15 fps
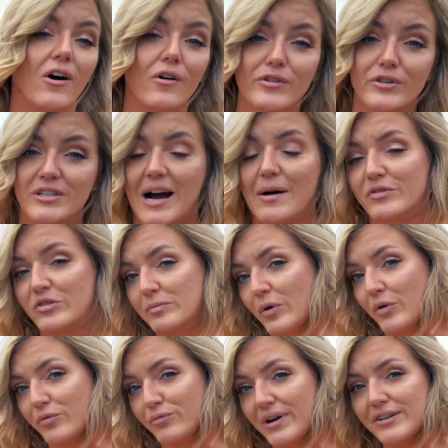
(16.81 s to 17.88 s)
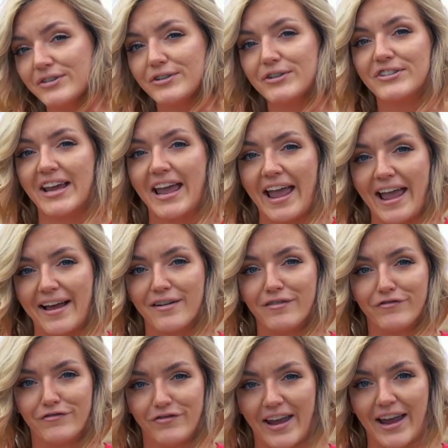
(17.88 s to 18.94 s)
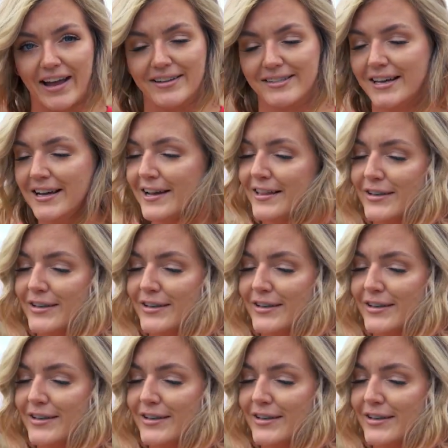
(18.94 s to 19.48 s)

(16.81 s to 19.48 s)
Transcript: all the stops for both racers and fans.